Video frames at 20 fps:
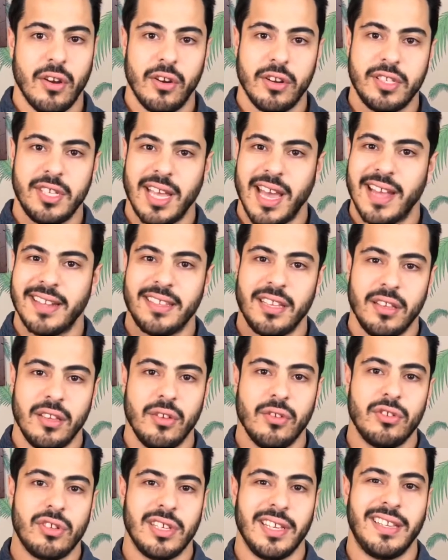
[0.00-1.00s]
notice you had to
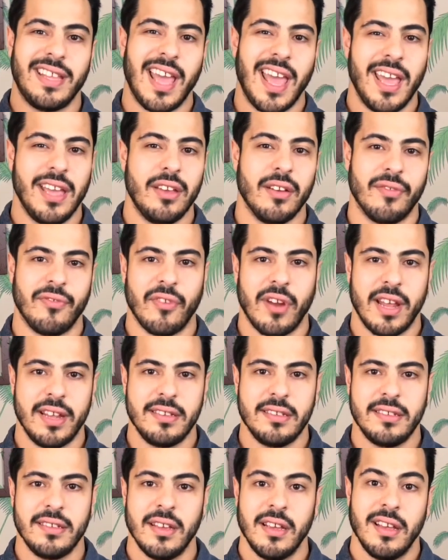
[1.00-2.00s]
usually tag your
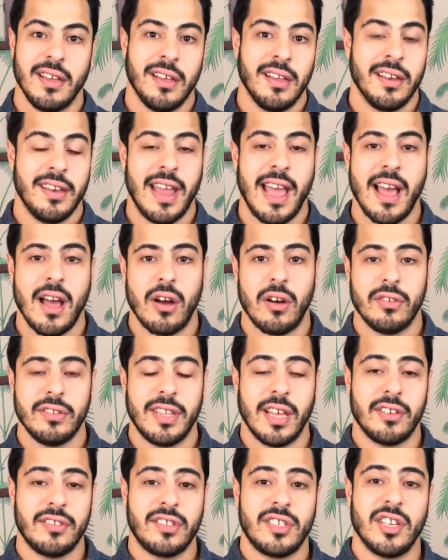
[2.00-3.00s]
friends. Now
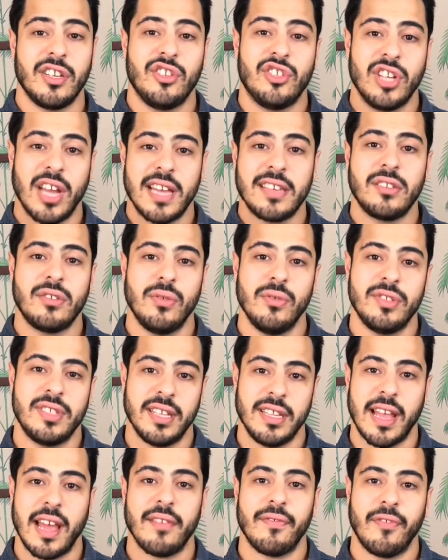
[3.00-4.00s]
they'll suggest who's
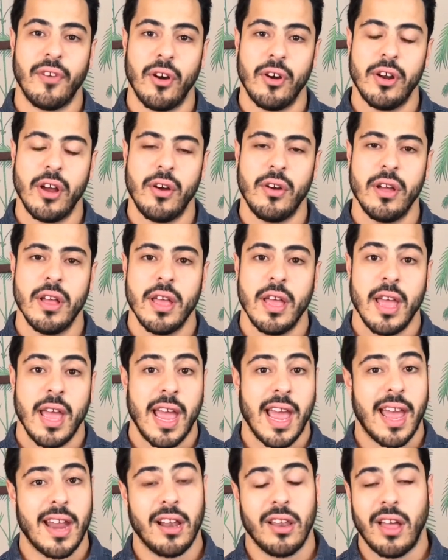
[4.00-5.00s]
in that photo,
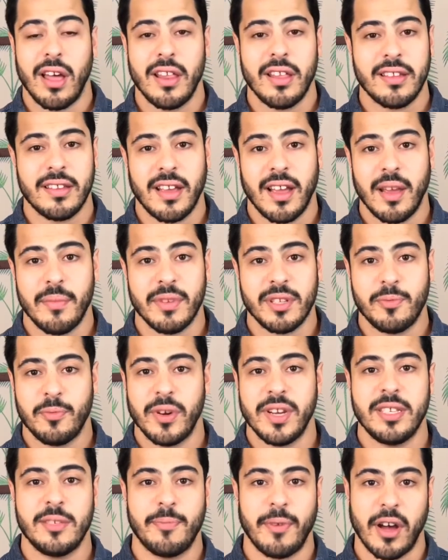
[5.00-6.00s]
and a lot of the time it's
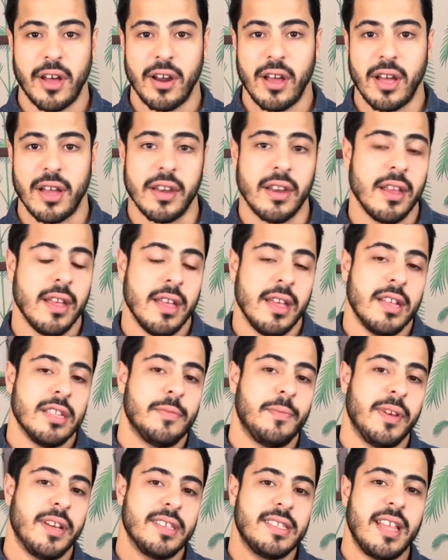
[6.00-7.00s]
pretty spot on.
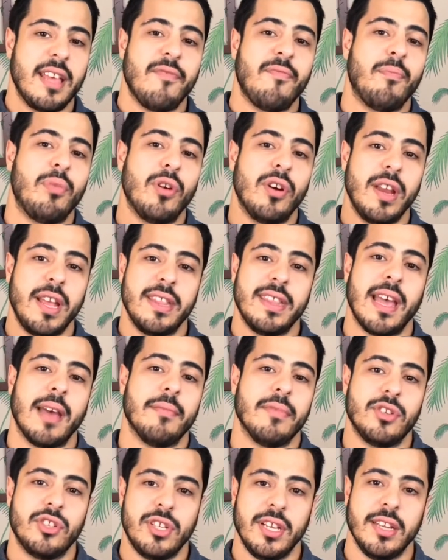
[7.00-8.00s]
It's because they've put in
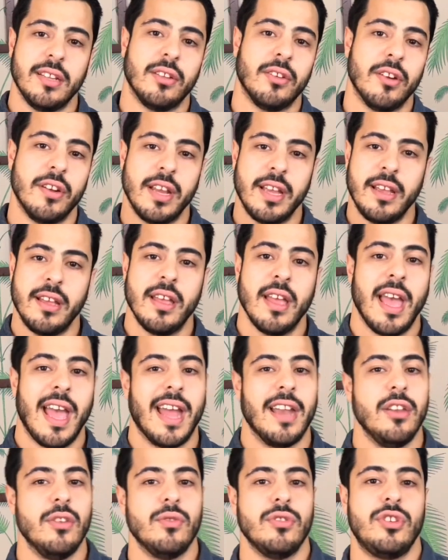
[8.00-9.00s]
that machine learning
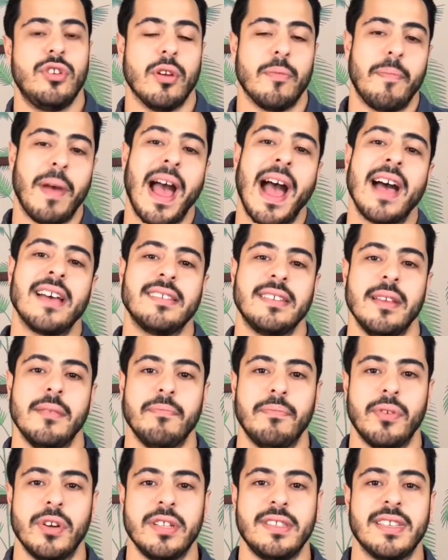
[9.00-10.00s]
and used your past
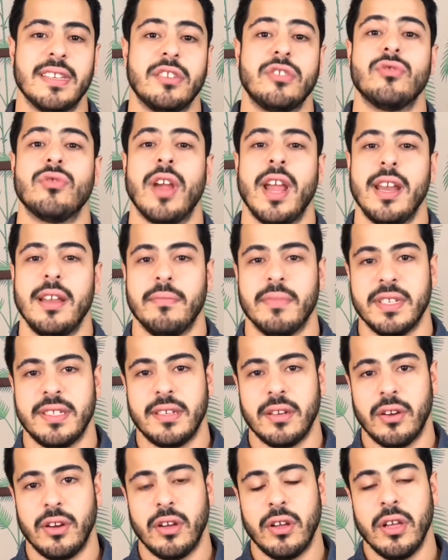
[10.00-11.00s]
inputs as training
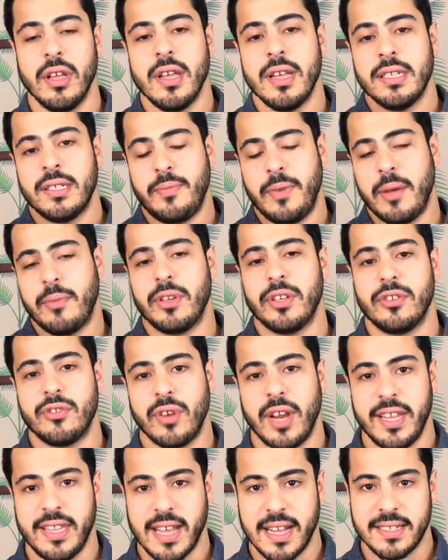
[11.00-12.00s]
material to be able to
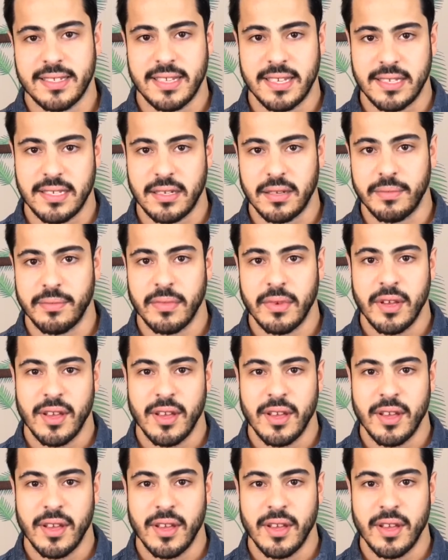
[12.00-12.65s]
train that system.